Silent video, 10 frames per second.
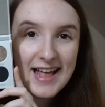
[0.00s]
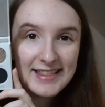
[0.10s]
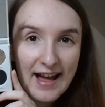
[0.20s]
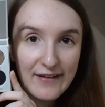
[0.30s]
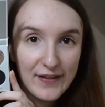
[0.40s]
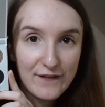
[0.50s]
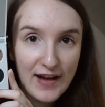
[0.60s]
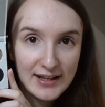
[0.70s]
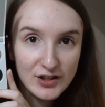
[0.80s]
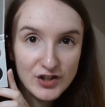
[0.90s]
Now the
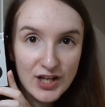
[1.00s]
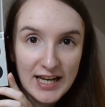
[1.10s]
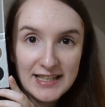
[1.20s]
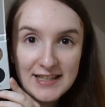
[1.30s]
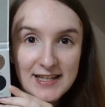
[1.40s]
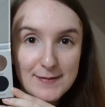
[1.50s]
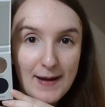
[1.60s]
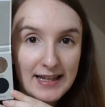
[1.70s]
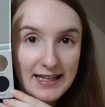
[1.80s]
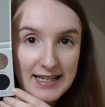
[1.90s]
final shade in this
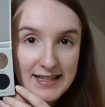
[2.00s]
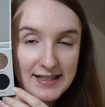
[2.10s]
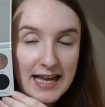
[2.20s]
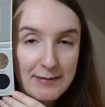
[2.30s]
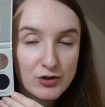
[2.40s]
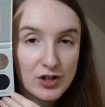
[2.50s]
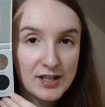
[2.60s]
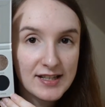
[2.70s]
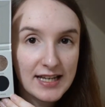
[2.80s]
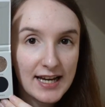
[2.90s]
palette is
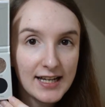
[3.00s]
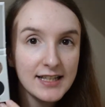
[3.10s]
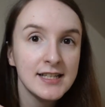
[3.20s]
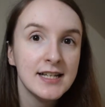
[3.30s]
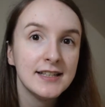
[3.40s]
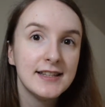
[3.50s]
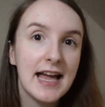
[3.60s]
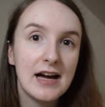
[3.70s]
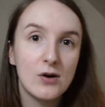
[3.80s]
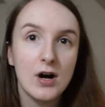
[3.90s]
Temptress here.
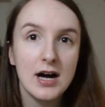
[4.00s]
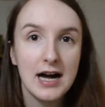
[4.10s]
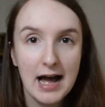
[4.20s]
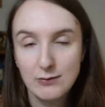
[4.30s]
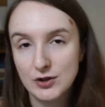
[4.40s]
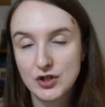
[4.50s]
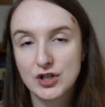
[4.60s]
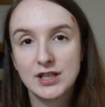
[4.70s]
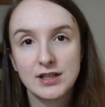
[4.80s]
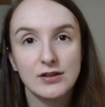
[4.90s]
Now I watched
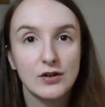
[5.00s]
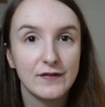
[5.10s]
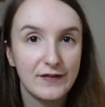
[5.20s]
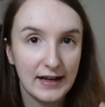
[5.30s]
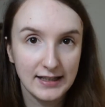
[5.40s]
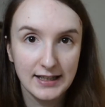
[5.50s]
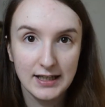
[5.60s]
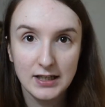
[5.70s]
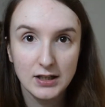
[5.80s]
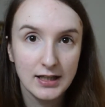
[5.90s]
the
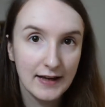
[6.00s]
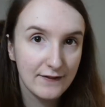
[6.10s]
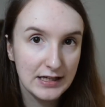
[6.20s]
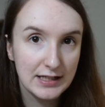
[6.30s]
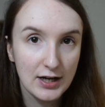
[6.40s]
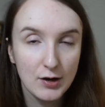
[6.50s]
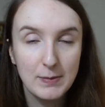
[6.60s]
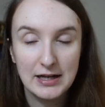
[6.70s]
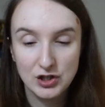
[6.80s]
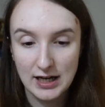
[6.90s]
unveiling video
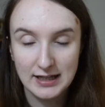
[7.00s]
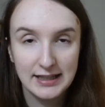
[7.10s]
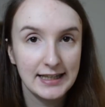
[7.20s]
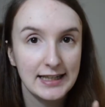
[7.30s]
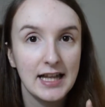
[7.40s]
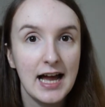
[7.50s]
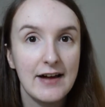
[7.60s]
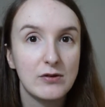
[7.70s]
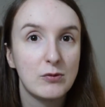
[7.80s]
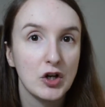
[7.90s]
by Jaclyn Hill. I
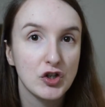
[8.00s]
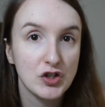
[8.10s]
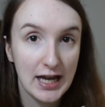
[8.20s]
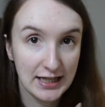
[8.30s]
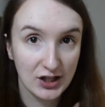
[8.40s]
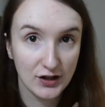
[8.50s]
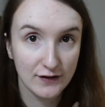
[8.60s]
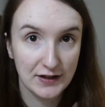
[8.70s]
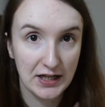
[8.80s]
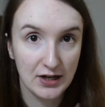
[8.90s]
haven't watched any other
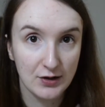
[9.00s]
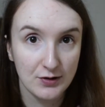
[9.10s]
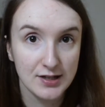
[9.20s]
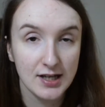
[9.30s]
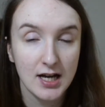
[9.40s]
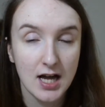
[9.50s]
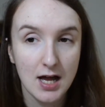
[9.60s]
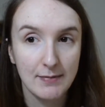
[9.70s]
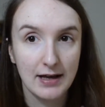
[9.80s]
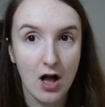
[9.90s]
videos
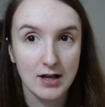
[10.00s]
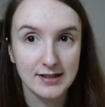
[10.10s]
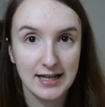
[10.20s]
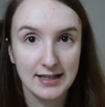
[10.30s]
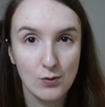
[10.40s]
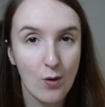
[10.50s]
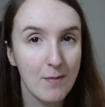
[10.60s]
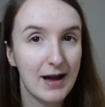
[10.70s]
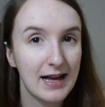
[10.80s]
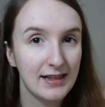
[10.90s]
because I didn't
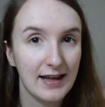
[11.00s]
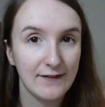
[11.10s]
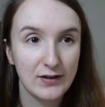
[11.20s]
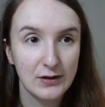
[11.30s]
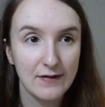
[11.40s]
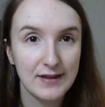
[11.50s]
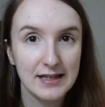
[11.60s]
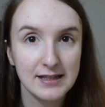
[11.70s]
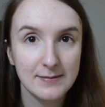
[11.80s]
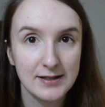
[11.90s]
want my view of
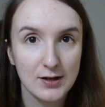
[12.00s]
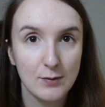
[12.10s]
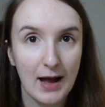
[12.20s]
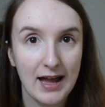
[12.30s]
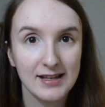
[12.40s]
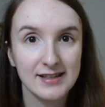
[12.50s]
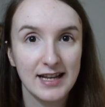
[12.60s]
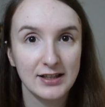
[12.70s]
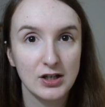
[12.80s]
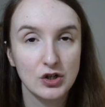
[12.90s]
this to be so biased.
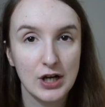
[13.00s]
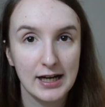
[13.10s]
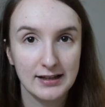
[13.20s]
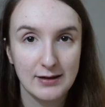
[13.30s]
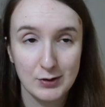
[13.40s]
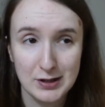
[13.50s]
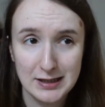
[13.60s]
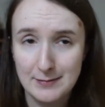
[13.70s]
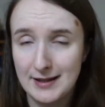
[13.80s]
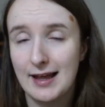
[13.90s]
I knew Jaclyn was
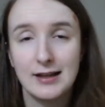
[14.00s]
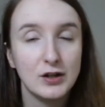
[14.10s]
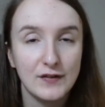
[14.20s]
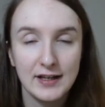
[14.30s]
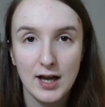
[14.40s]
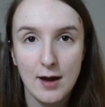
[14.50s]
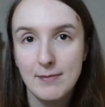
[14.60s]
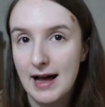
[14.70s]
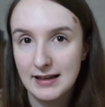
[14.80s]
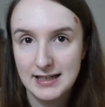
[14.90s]
going to be loving her
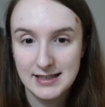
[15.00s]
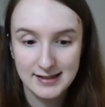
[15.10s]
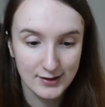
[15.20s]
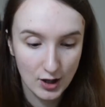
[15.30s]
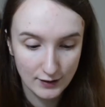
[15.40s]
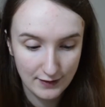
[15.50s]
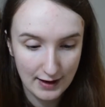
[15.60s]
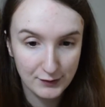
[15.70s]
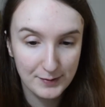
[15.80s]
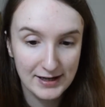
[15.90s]
palettes and all of
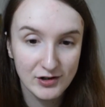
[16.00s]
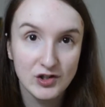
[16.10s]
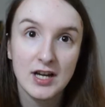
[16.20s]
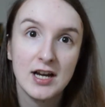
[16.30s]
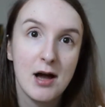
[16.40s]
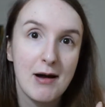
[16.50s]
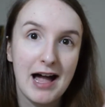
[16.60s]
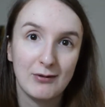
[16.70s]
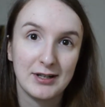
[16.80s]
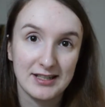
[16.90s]
that rubbish.
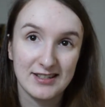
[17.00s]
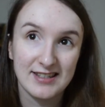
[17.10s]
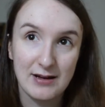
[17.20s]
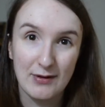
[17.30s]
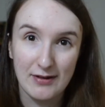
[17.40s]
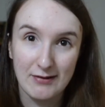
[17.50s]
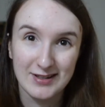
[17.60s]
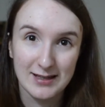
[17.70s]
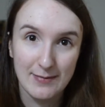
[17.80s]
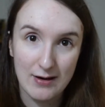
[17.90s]
I wanted to see whether I was
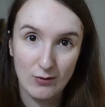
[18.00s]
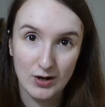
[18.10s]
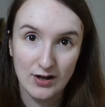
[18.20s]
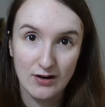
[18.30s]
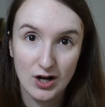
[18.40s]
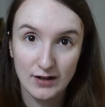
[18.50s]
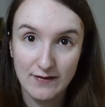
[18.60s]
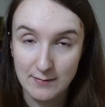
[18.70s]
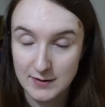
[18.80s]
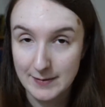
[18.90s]
going to buy one or all of
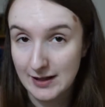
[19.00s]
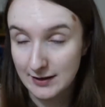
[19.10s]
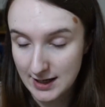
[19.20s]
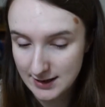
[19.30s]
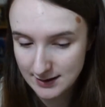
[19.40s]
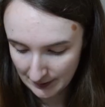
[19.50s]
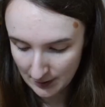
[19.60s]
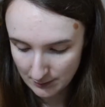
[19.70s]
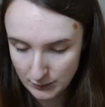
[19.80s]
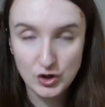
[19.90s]
them, to be honest.
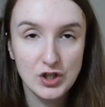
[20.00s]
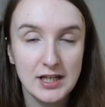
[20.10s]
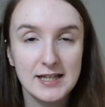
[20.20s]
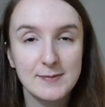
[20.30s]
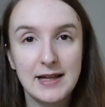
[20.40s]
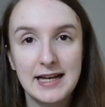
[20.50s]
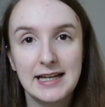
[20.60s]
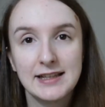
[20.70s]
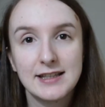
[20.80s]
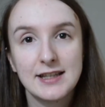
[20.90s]
But she
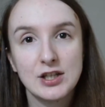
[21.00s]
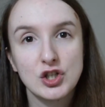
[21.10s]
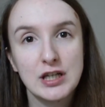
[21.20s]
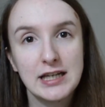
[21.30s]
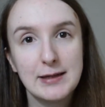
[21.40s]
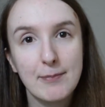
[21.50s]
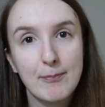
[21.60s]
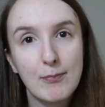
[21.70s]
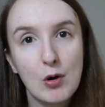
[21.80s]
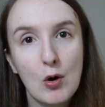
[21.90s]
explained that she
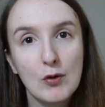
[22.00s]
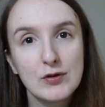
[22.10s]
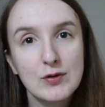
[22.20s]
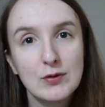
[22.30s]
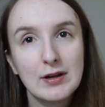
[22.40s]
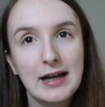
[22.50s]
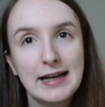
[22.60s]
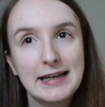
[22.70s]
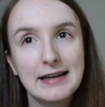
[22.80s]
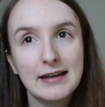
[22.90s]
put
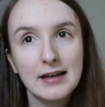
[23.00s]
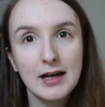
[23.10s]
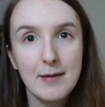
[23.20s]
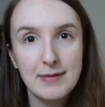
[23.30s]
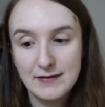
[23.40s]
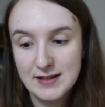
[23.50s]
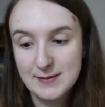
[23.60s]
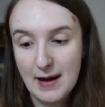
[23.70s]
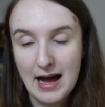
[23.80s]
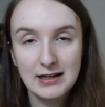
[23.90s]
a bit of
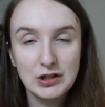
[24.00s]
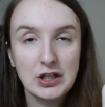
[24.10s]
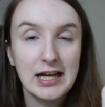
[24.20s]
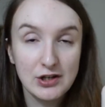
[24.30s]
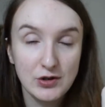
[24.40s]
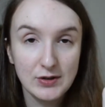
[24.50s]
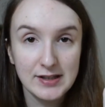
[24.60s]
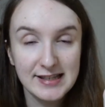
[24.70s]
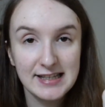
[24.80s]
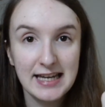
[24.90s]
sparkle, as you could
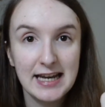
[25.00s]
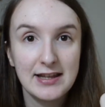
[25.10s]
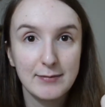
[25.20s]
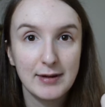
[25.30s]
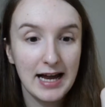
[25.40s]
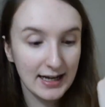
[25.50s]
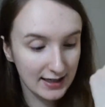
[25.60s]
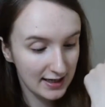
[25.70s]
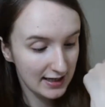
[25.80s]
see in the black.